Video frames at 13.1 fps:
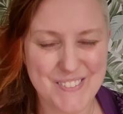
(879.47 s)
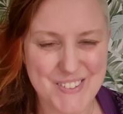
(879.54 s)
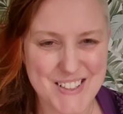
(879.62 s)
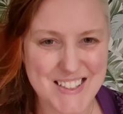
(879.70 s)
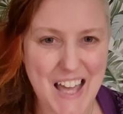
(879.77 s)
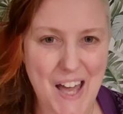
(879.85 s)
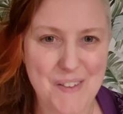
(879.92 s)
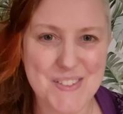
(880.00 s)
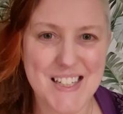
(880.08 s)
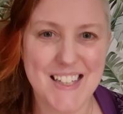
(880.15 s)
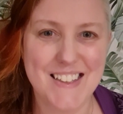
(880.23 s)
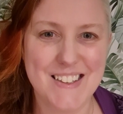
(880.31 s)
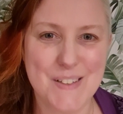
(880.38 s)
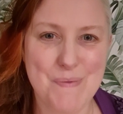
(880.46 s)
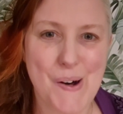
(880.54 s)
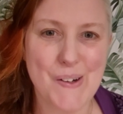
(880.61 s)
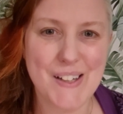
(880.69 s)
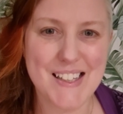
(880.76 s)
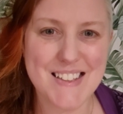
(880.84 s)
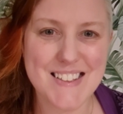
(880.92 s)
kept in the
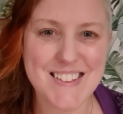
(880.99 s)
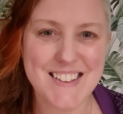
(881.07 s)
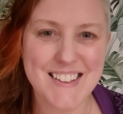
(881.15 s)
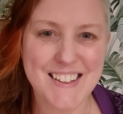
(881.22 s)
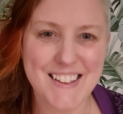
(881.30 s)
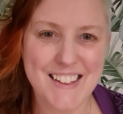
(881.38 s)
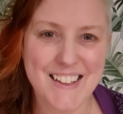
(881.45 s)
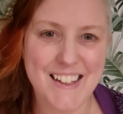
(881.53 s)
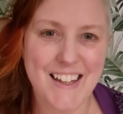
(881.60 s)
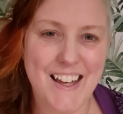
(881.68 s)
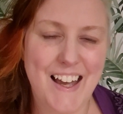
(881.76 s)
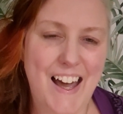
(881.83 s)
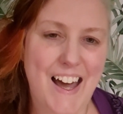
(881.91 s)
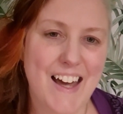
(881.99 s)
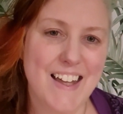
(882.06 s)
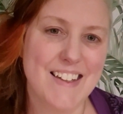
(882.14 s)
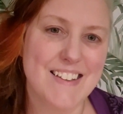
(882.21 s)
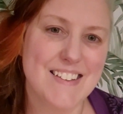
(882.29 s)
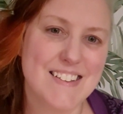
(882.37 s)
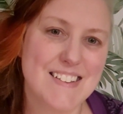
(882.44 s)
pockets.
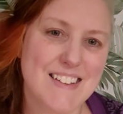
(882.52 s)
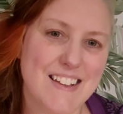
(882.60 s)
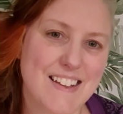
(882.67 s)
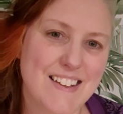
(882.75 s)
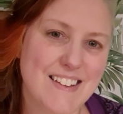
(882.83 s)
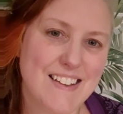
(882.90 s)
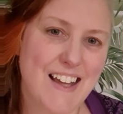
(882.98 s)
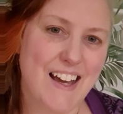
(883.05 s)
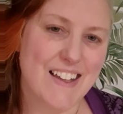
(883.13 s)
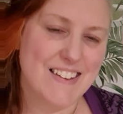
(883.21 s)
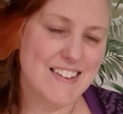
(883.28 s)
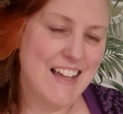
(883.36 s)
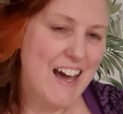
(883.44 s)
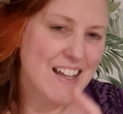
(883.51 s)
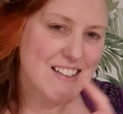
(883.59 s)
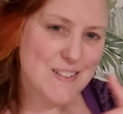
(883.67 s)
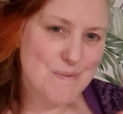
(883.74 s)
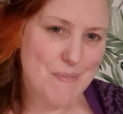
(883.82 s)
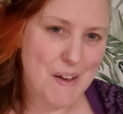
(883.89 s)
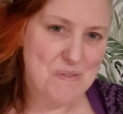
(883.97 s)
And that
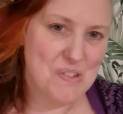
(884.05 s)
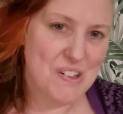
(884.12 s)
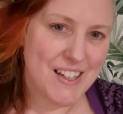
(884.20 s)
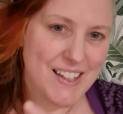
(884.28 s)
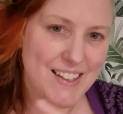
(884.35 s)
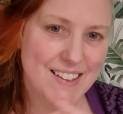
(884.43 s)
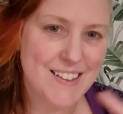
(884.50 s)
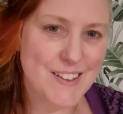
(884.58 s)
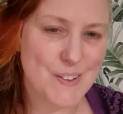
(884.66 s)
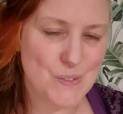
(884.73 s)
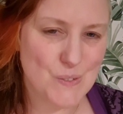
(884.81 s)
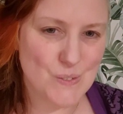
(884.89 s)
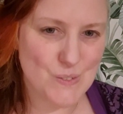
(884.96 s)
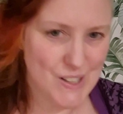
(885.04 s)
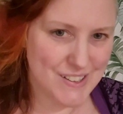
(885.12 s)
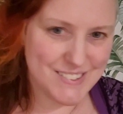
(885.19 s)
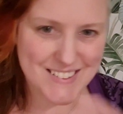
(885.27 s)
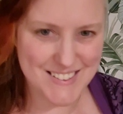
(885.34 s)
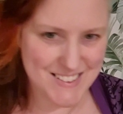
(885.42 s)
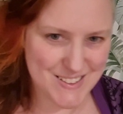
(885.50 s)
memory
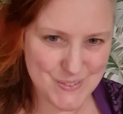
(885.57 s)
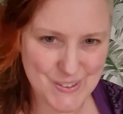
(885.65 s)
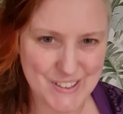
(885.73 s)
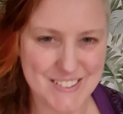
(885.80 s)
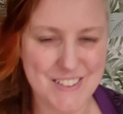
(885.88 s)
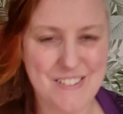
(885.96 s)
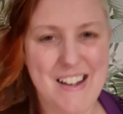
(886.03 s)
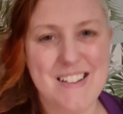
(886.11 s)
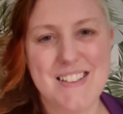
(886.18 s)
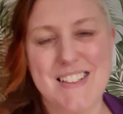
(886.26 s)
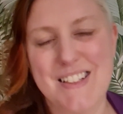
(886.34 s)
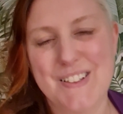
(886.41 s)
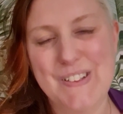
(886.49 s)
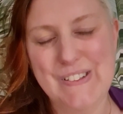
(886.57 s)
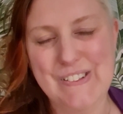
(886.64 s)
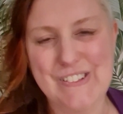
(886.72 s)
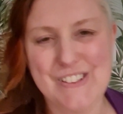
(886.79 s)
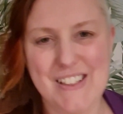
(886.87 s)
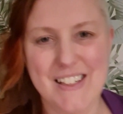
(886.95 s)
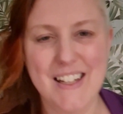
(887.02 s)
whirled and swirled around in the
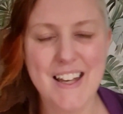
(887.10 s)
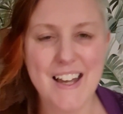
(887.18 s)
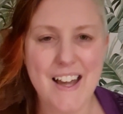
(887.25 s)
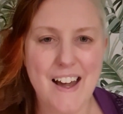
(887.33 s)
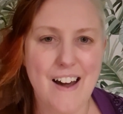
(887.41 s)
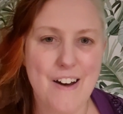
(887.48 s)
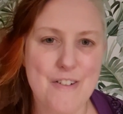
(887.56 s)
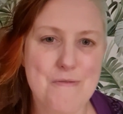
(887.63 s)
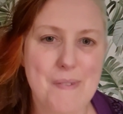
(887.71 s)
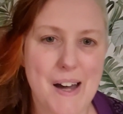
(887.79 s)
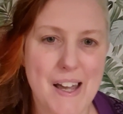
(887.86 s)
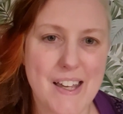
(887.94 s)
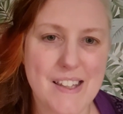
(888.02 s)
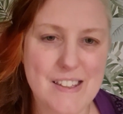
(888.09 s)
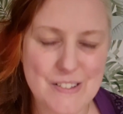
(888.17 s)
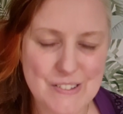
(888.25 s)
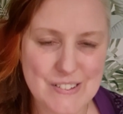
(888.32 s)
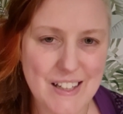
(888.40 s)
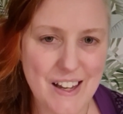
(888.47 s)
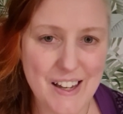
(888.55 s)
cauldron of my
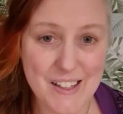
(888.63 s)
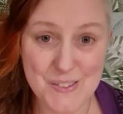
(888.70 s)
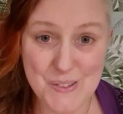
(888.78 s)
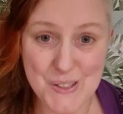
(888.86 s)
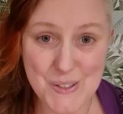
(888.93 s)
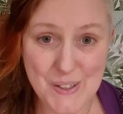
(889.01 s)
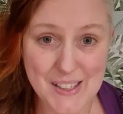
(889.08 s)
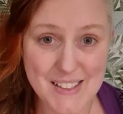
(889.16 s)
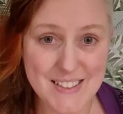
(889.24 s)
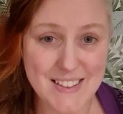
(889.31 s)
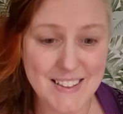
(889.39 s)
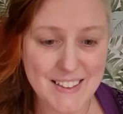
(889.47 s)
Yuletide retreat.